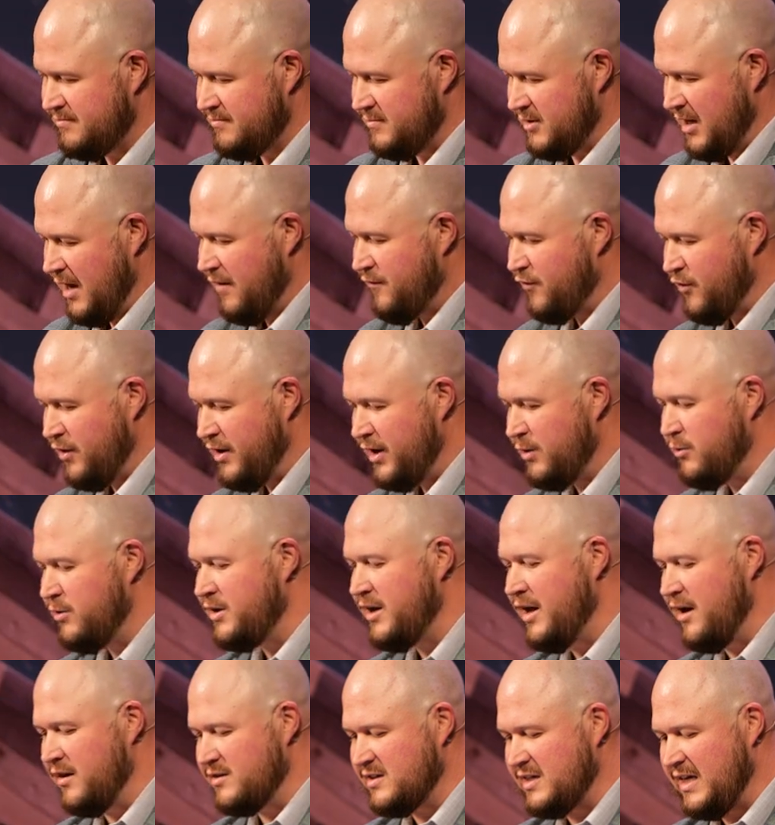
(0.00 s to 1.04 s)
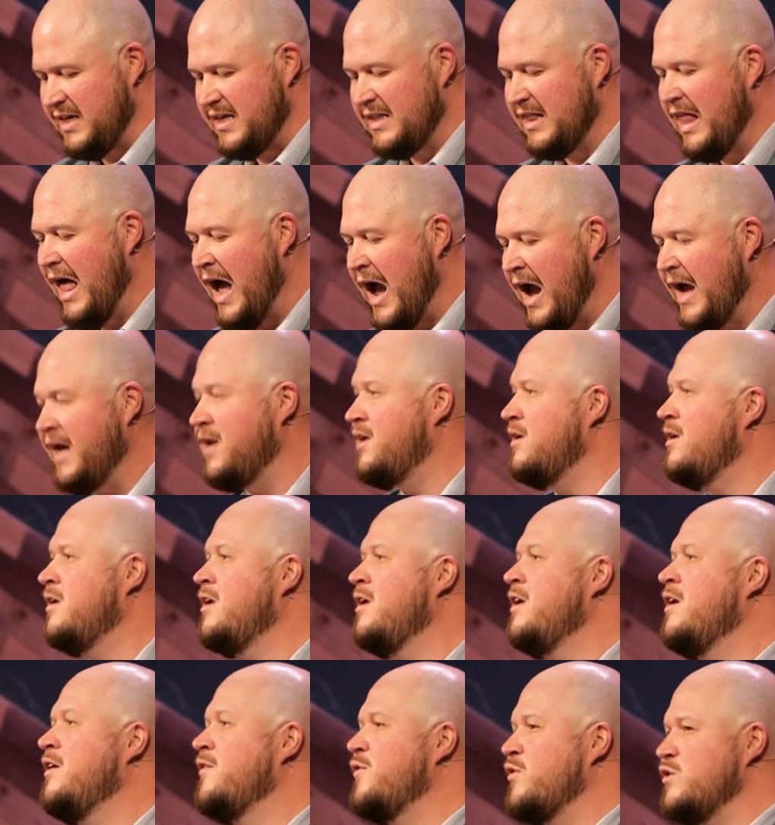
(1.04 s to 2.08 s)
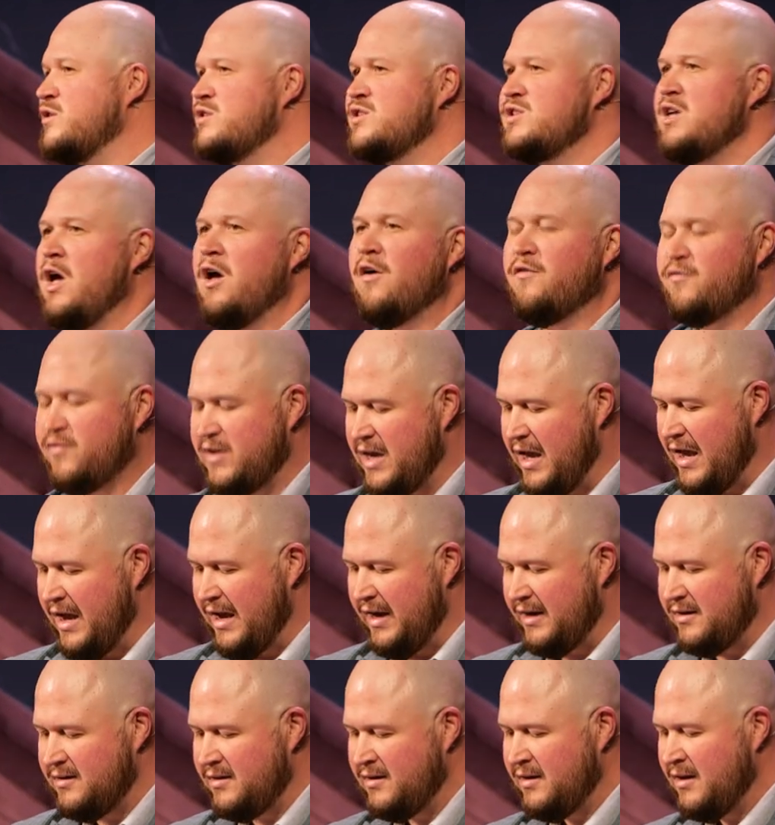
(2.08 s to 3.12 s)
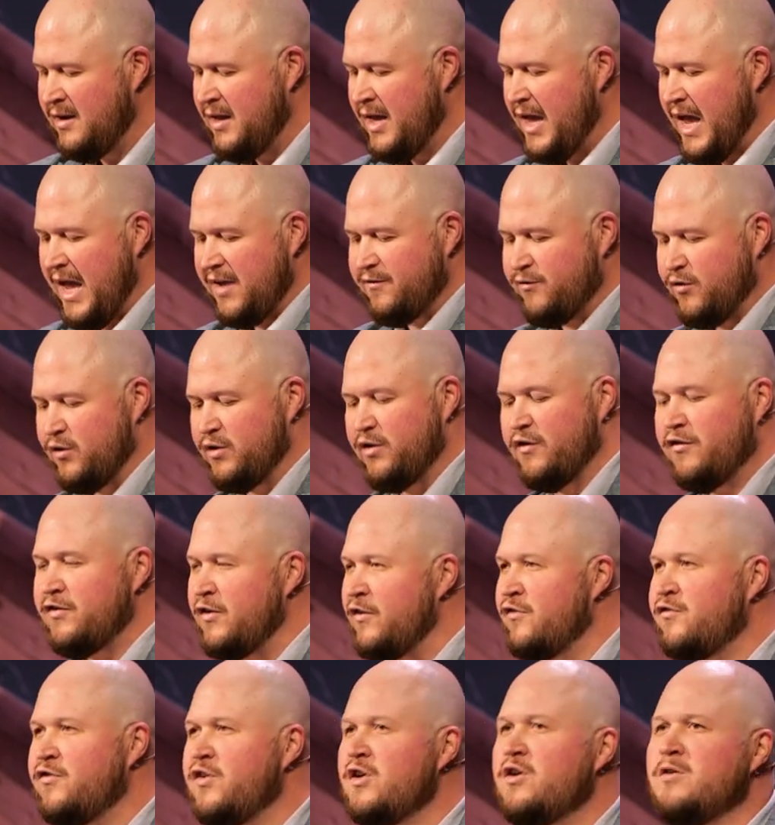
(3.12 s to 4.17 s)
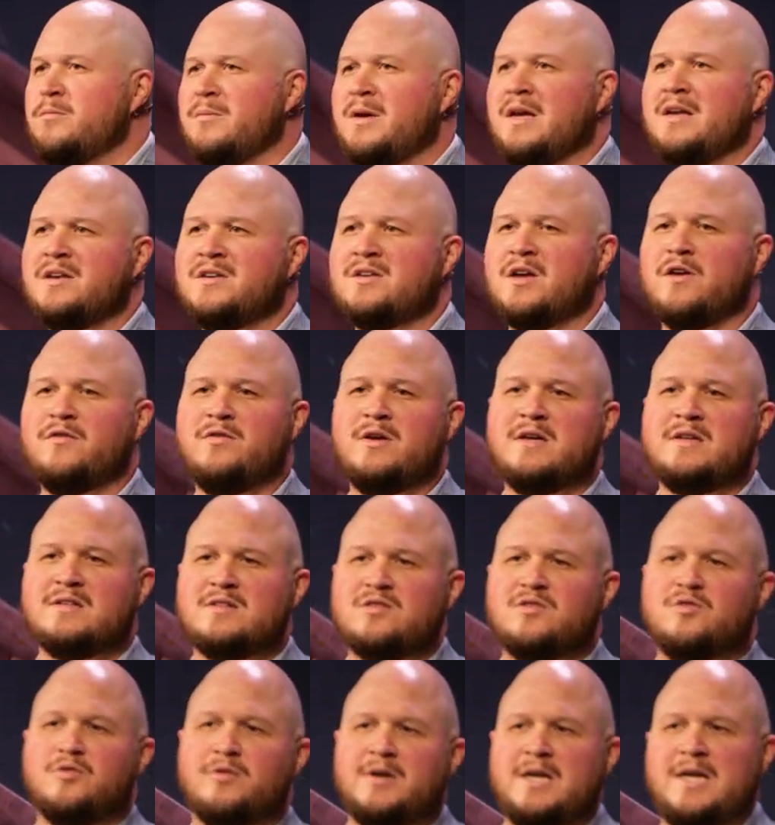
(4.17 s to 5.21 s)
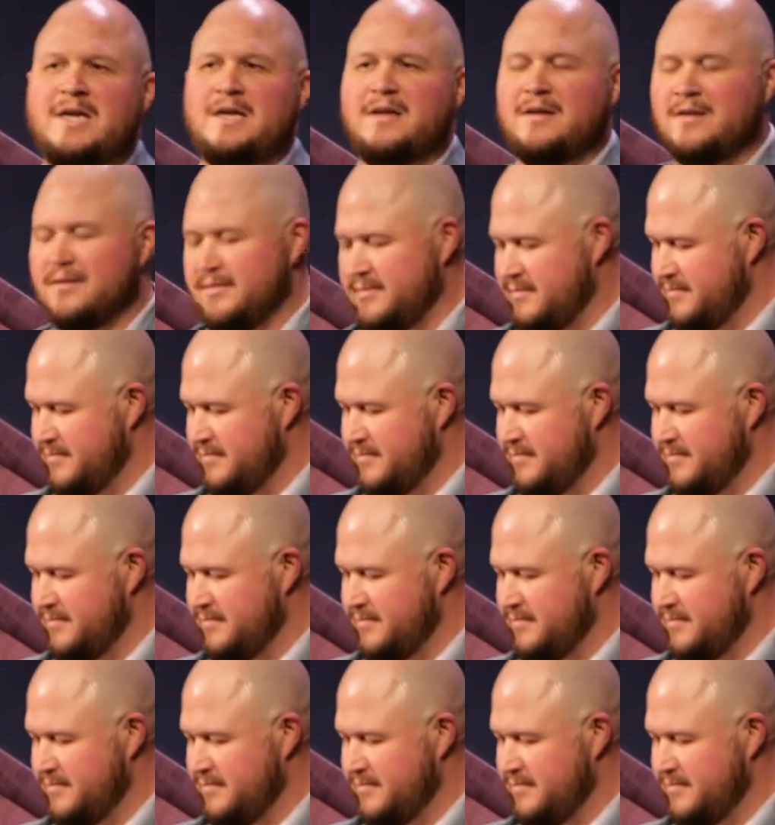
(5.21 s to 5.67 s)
not for anyone else. He lied for self gain and for the fulfillment of his greed.